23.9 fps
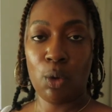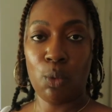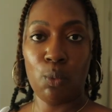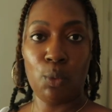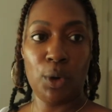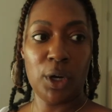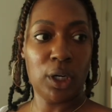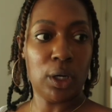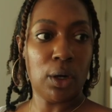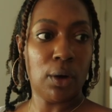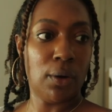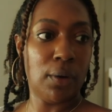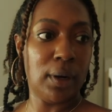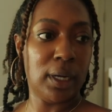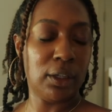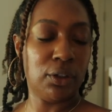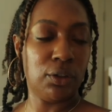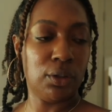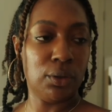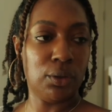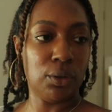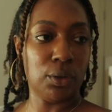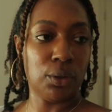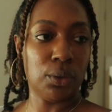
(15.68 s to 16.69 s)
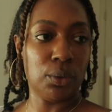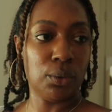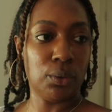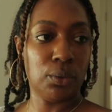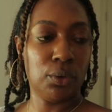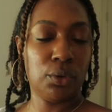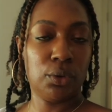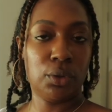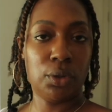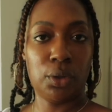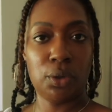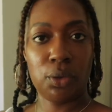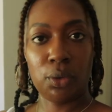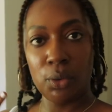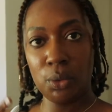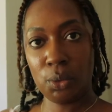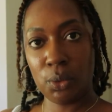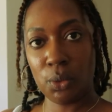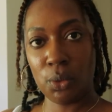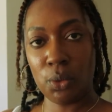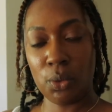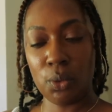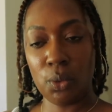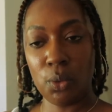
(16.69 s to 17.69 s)
we're going to do
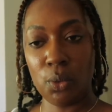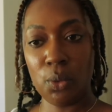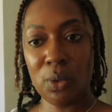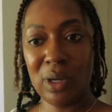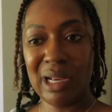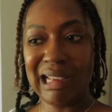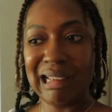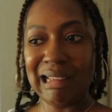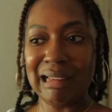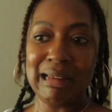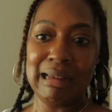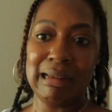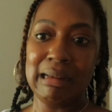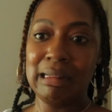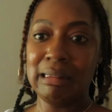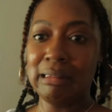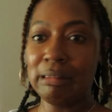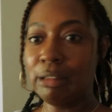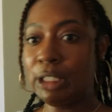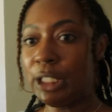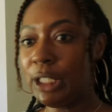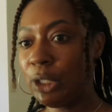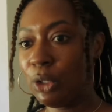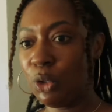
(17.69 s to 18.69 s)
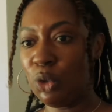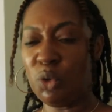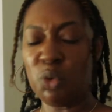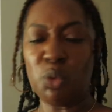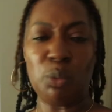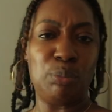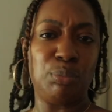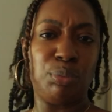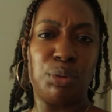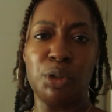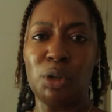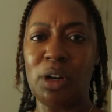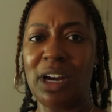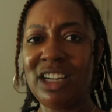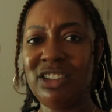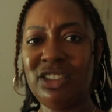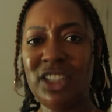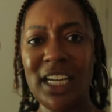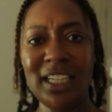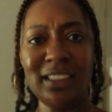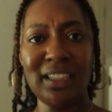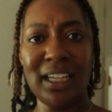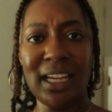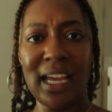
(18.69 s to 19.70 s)
two little
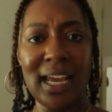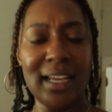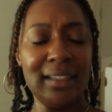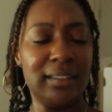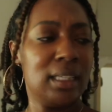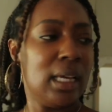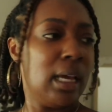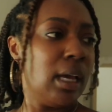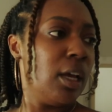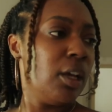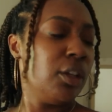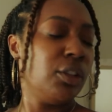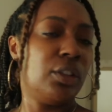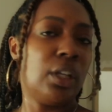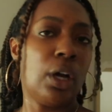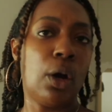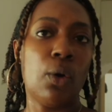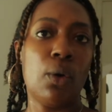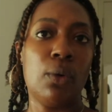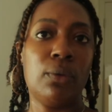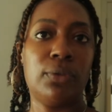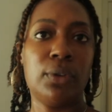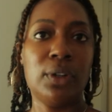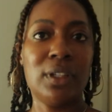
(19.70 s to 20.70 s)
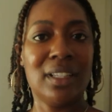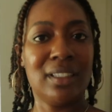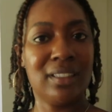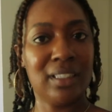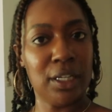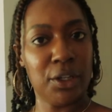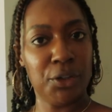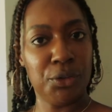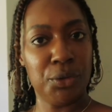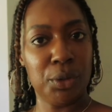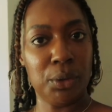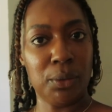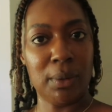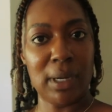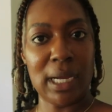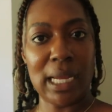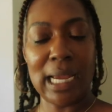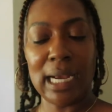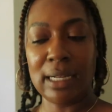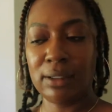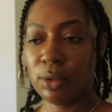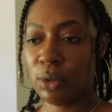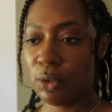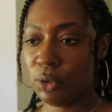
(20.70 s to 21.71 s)
projects, I guess. So for this entryway,
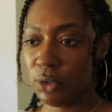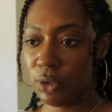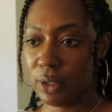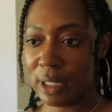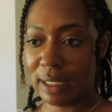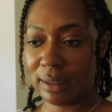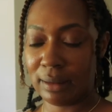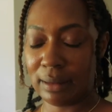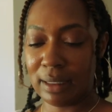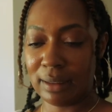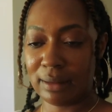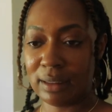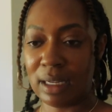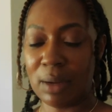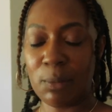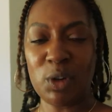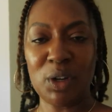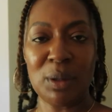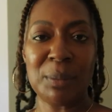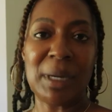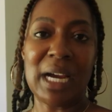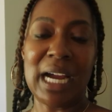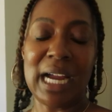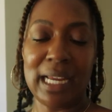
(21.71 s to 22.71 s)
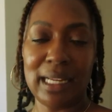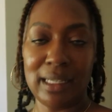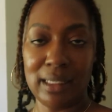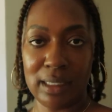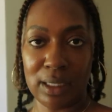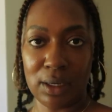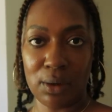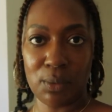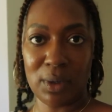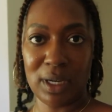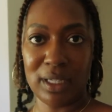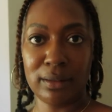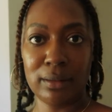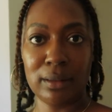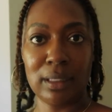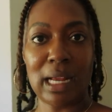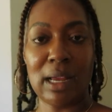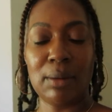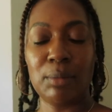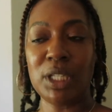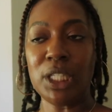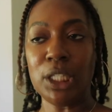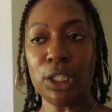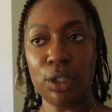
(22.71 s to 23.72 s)
I told you guys last time what my idea was, and
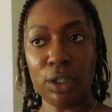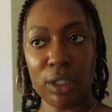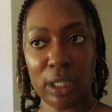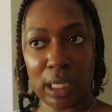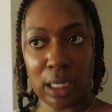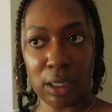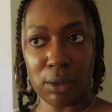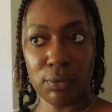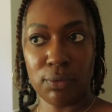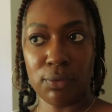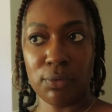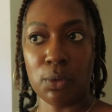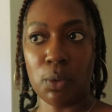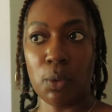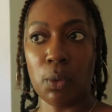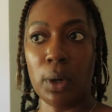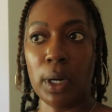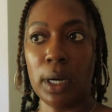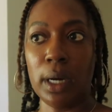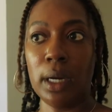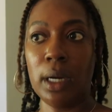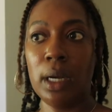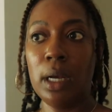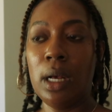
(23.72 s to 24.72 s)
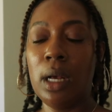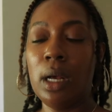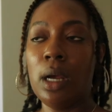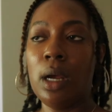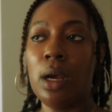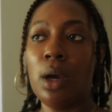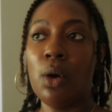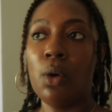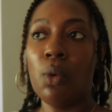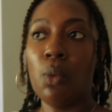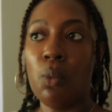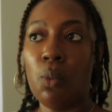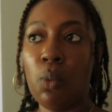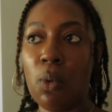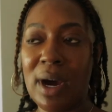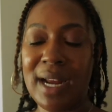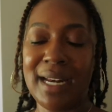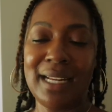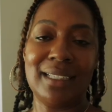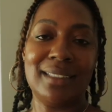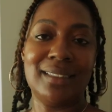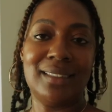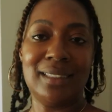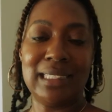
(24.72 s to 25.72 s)
I've been looking for
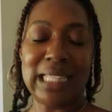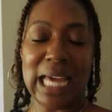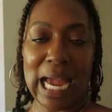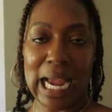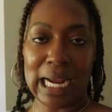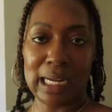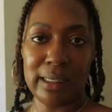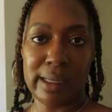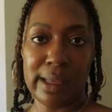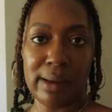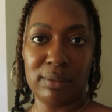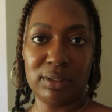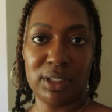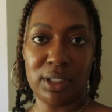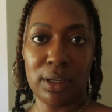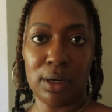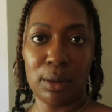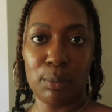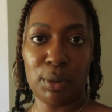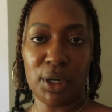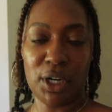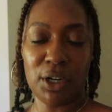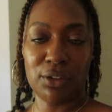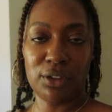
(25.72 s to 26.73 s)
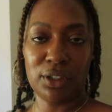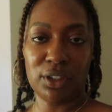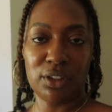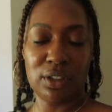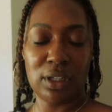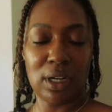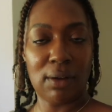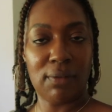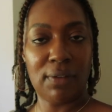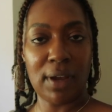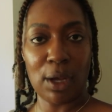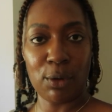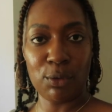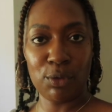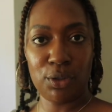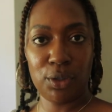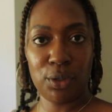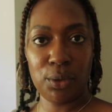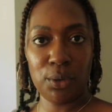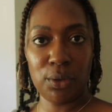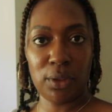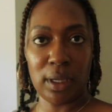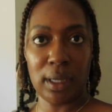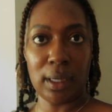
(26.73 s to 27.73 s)
what exactly I was gonna purchase, and I found
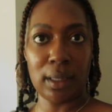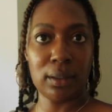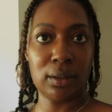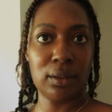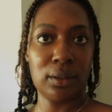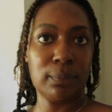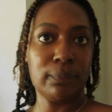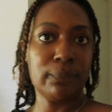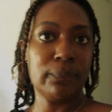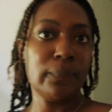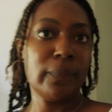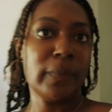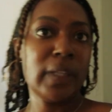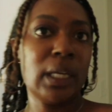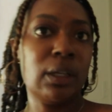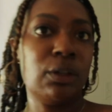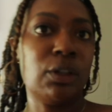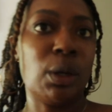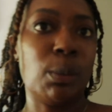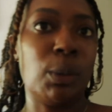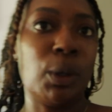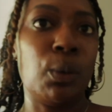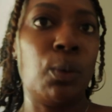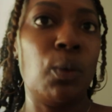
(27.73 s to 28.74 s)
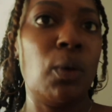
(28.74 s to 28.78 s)
two things. Number